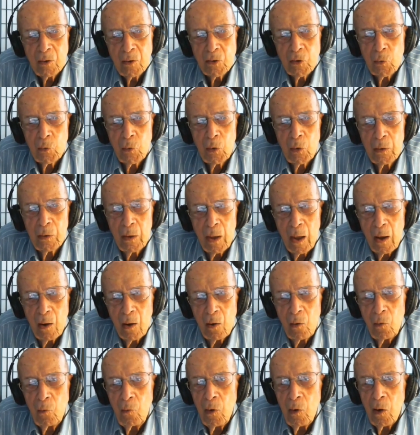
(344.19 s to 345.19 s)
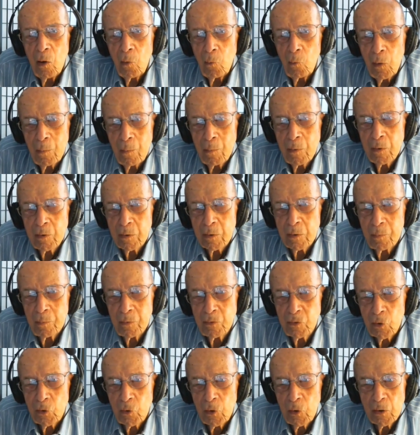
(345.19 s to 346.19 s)
to allow women to
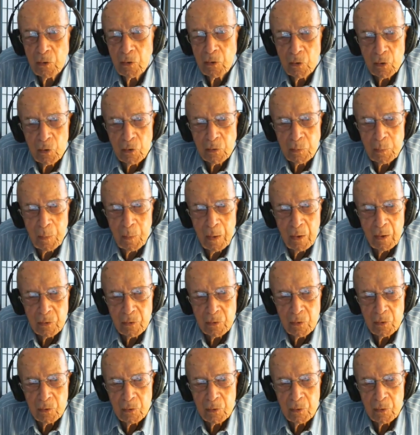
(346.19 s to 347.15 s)
join Toastmasters.